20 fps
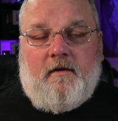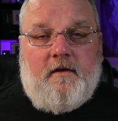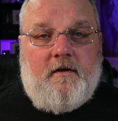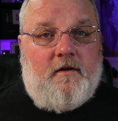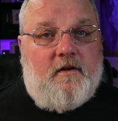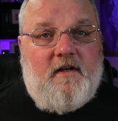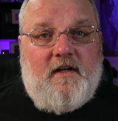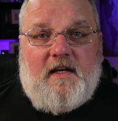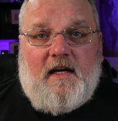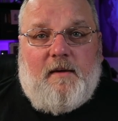
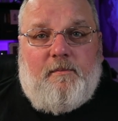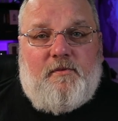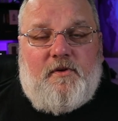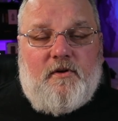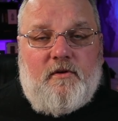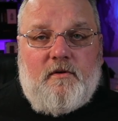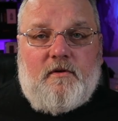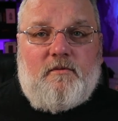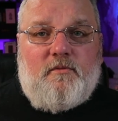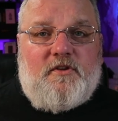You can keep
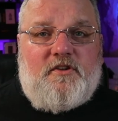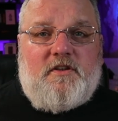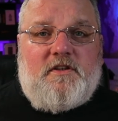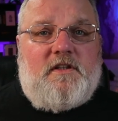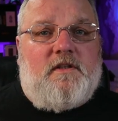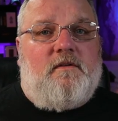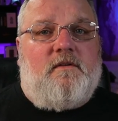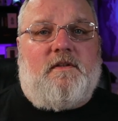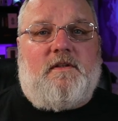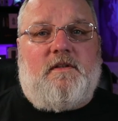doing what you're
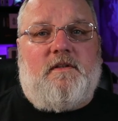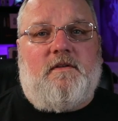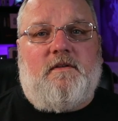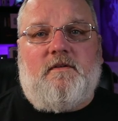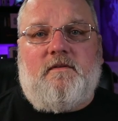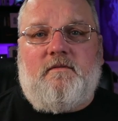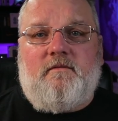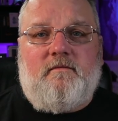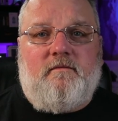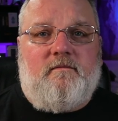doing
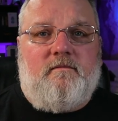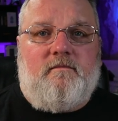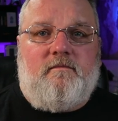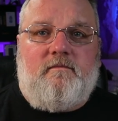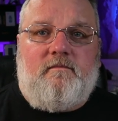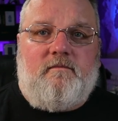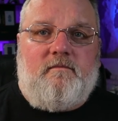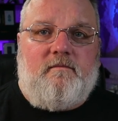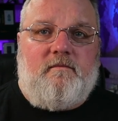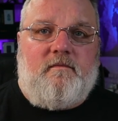
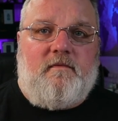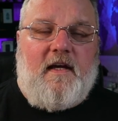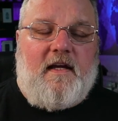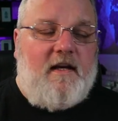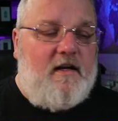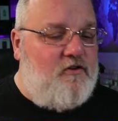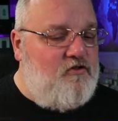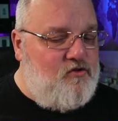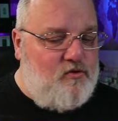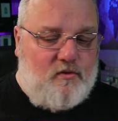
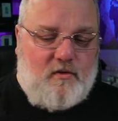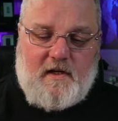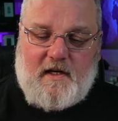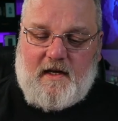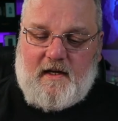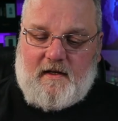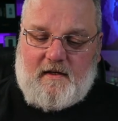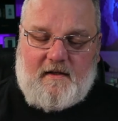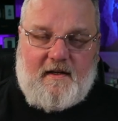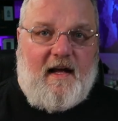and enjoy
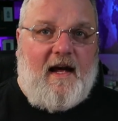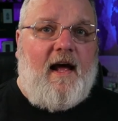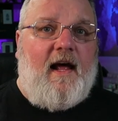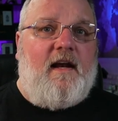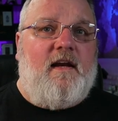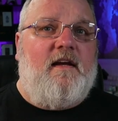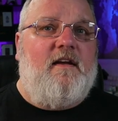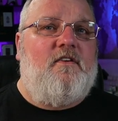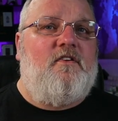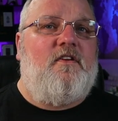it.
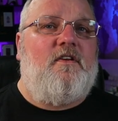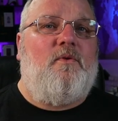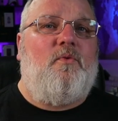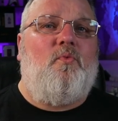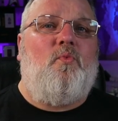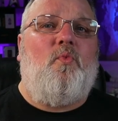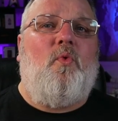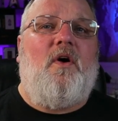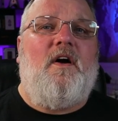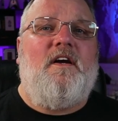That is the
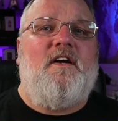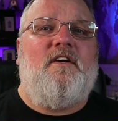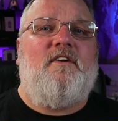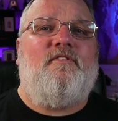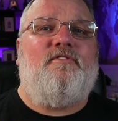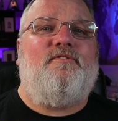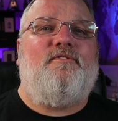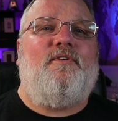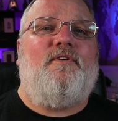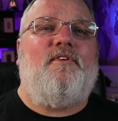
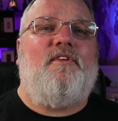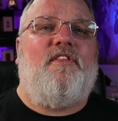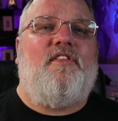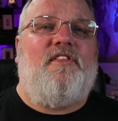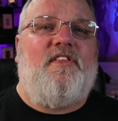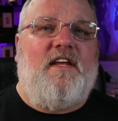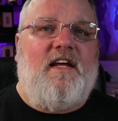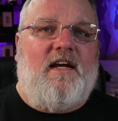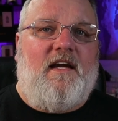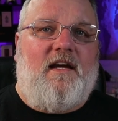wonderful
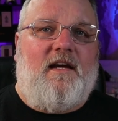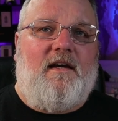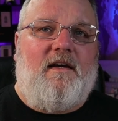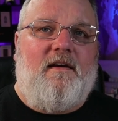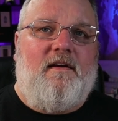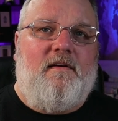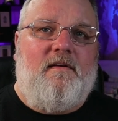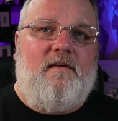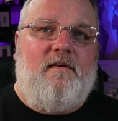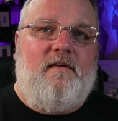thing